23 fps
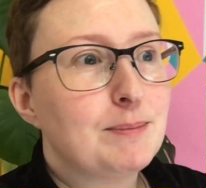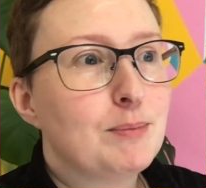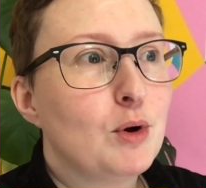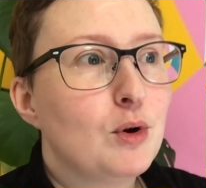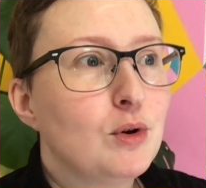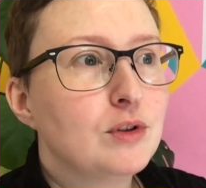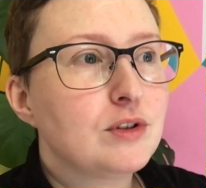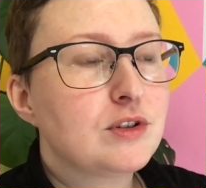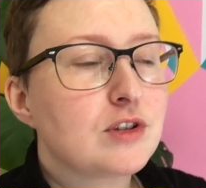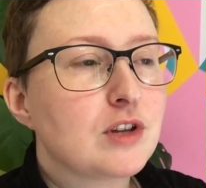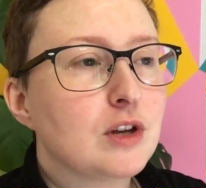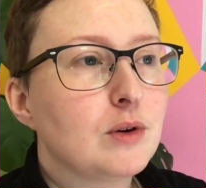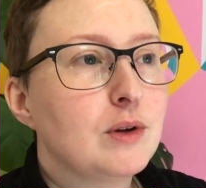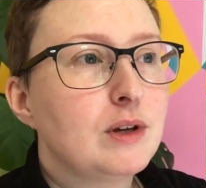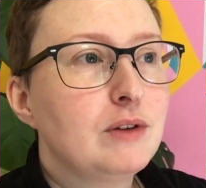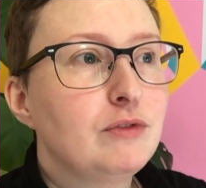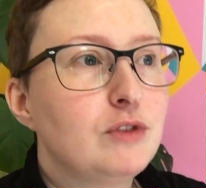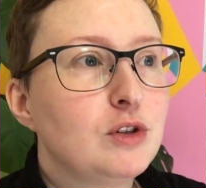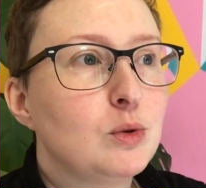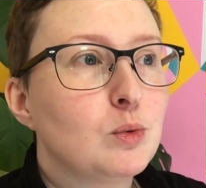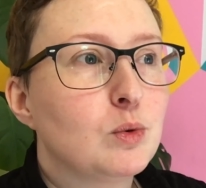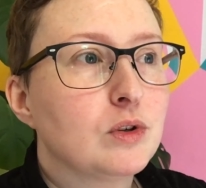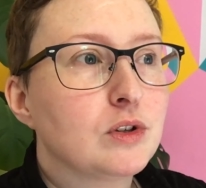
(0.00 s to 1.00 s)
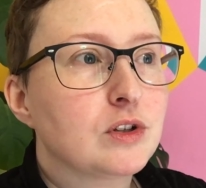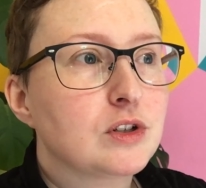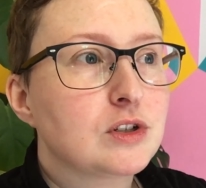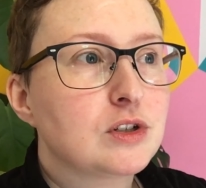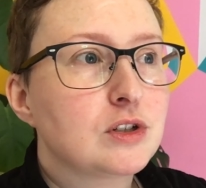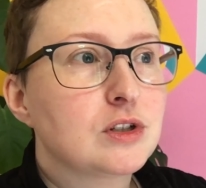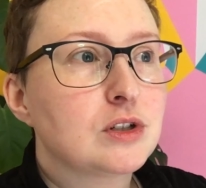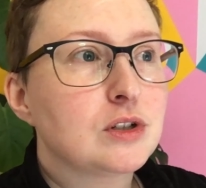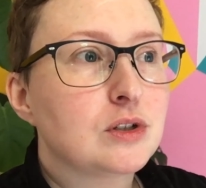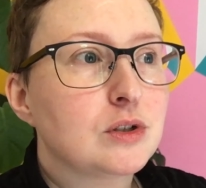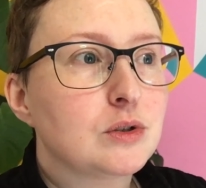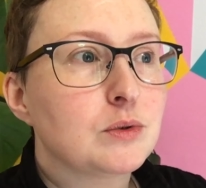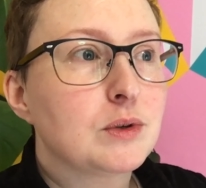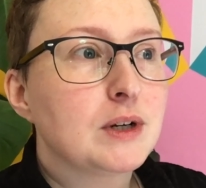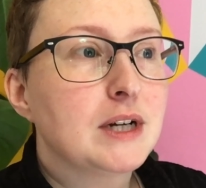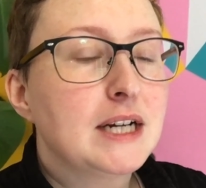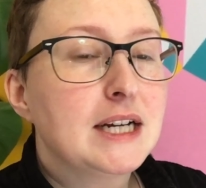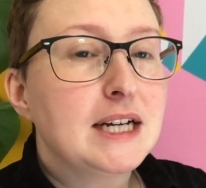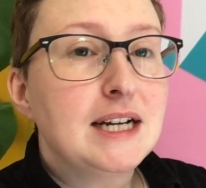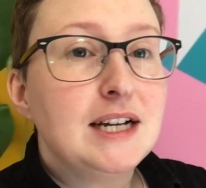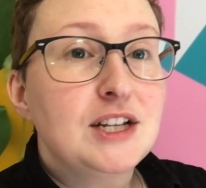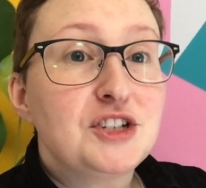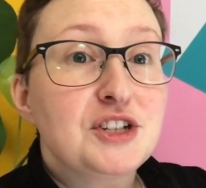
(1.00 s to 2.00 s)
but also if you want to
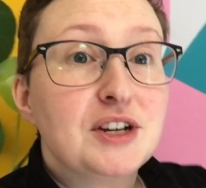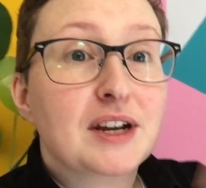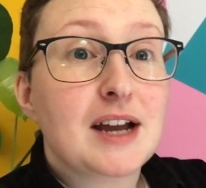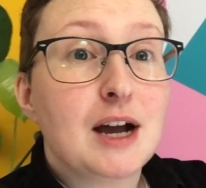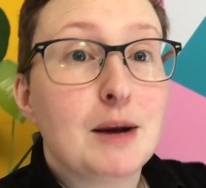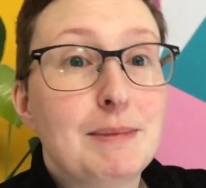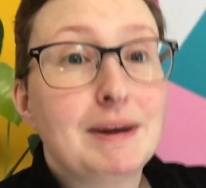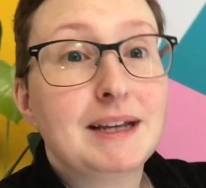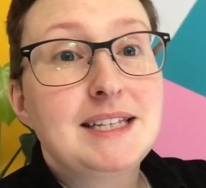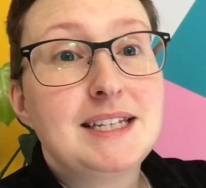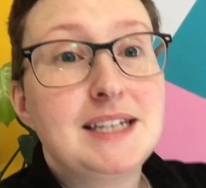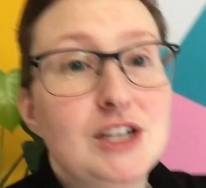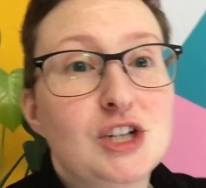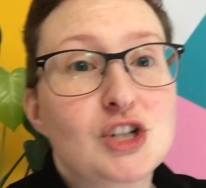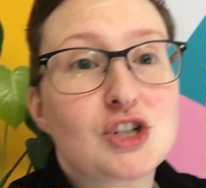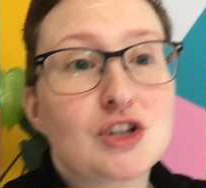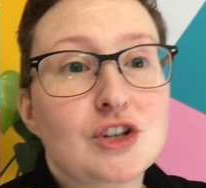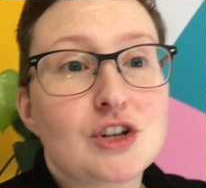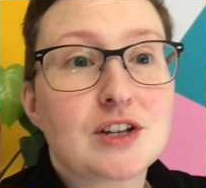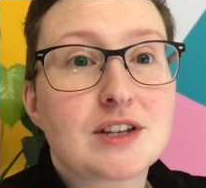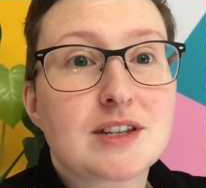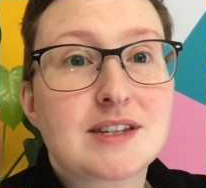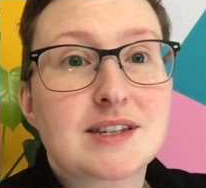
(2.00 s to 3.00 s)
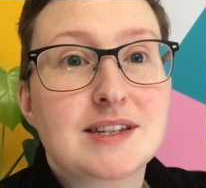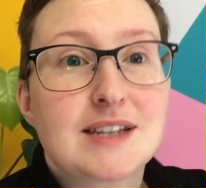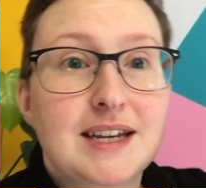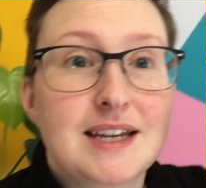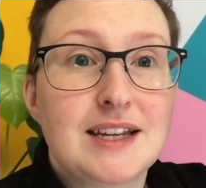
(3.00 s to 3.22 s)
check out my t-shirts,